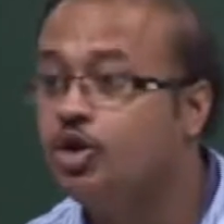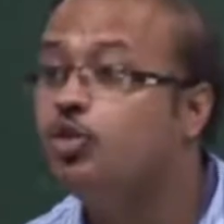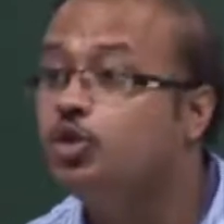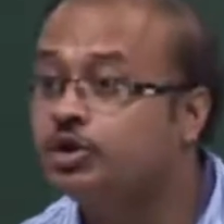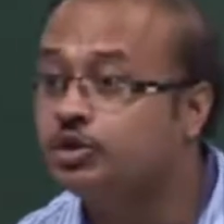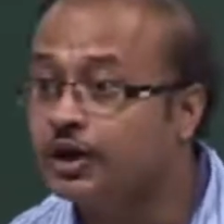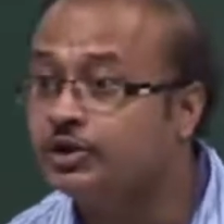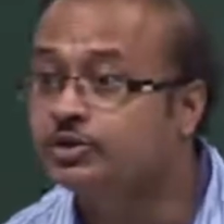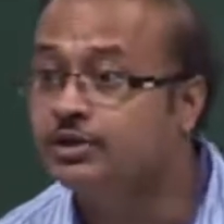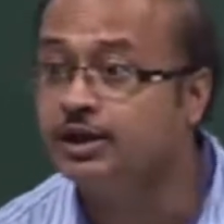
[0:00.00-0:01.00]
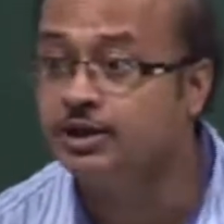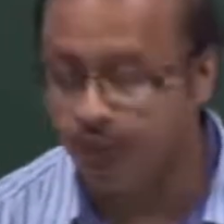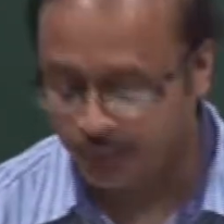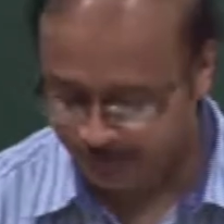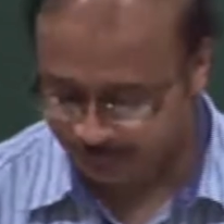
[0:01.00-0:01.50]
would try to tell you.
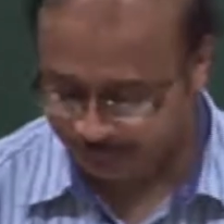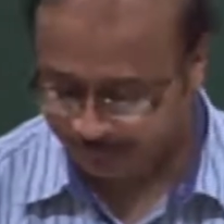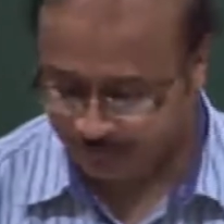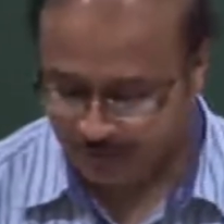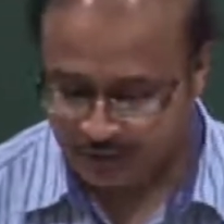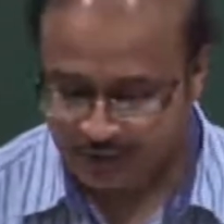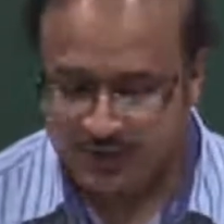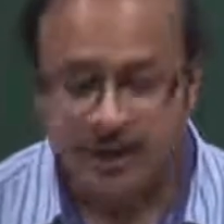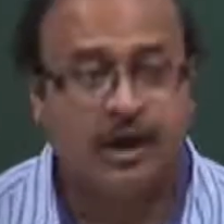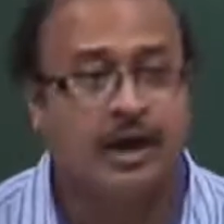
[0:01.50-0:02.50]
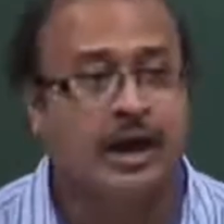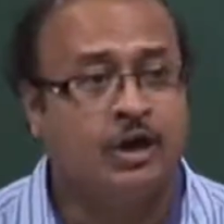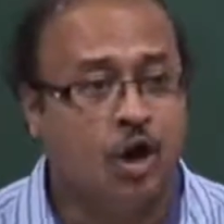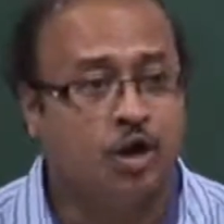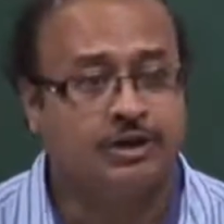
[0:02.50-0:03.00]
An
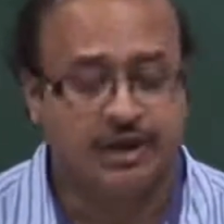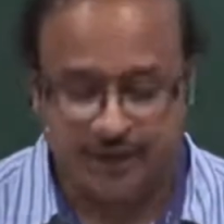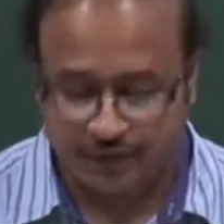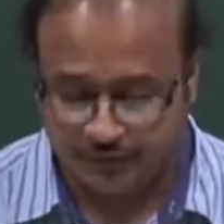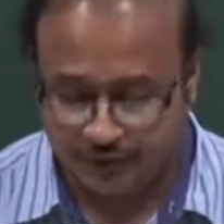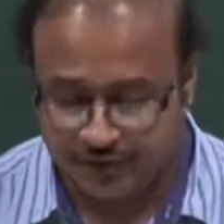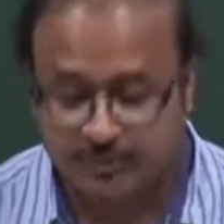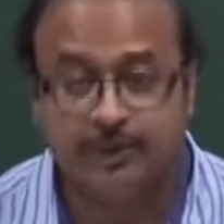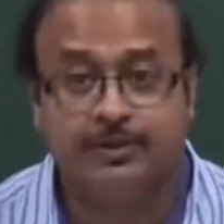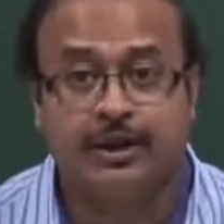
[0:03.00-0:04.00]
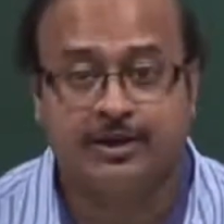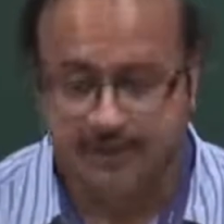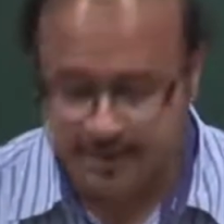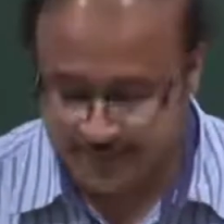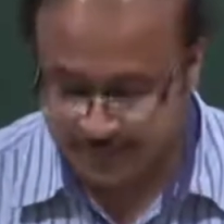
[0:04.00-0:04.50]
alternate definition might be like this.